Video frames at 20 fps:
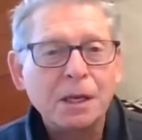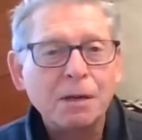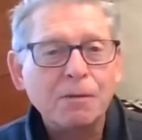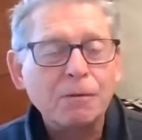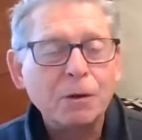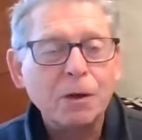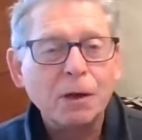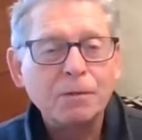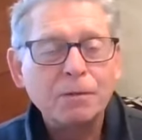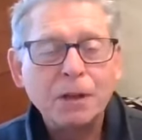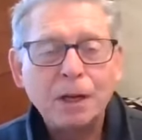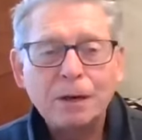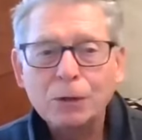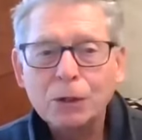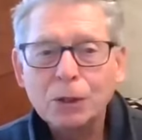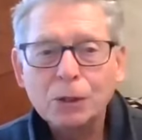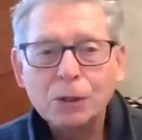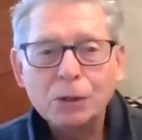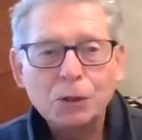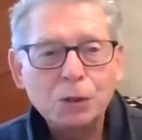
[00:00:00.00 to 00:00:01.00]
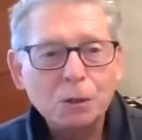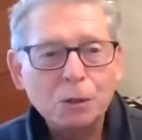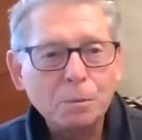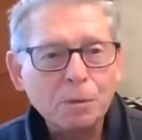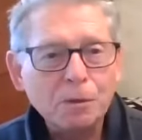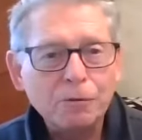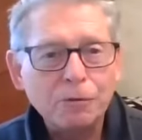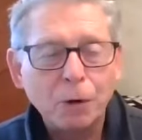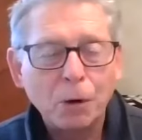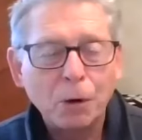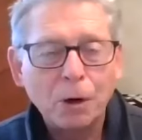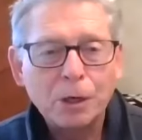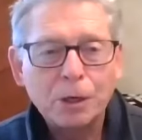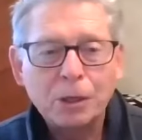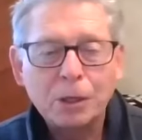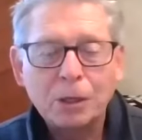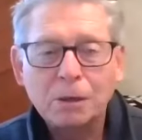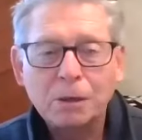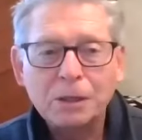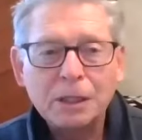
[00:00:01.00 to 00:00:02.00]
If you have never used Zoom before,
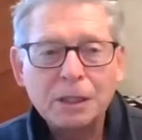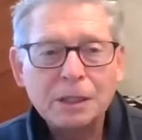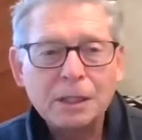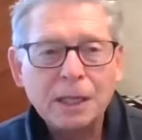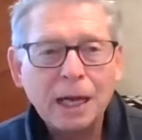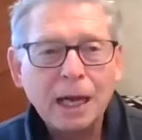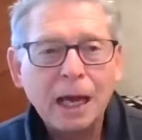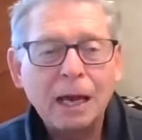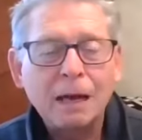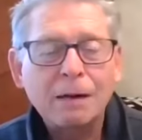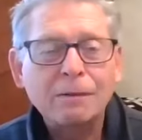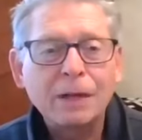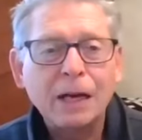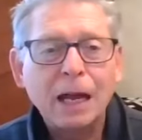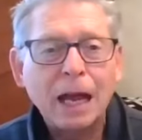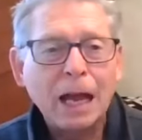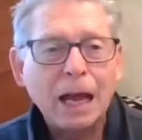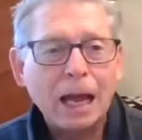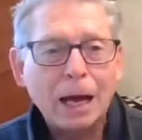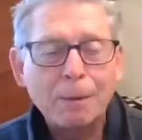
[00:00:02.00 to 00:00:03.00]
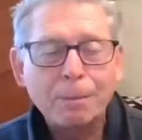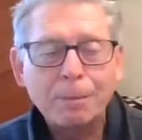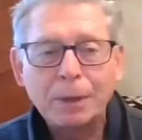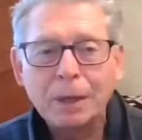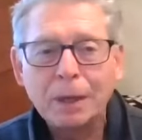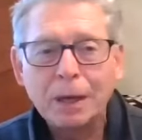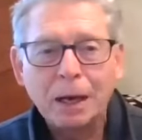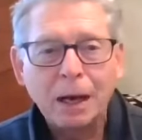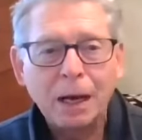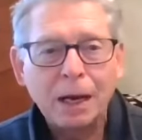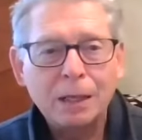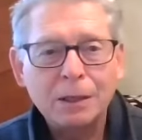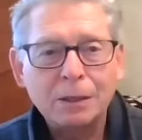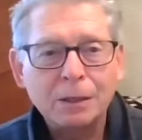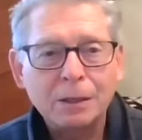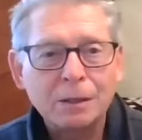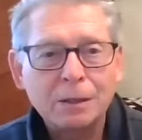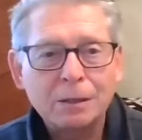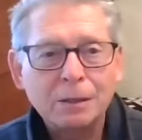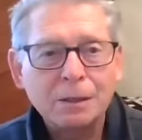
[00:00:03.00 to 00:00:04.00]
you don't need to have an app on
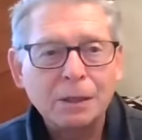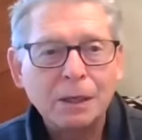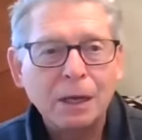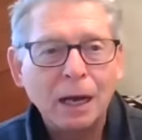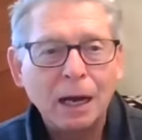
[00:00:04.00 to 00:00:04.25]
your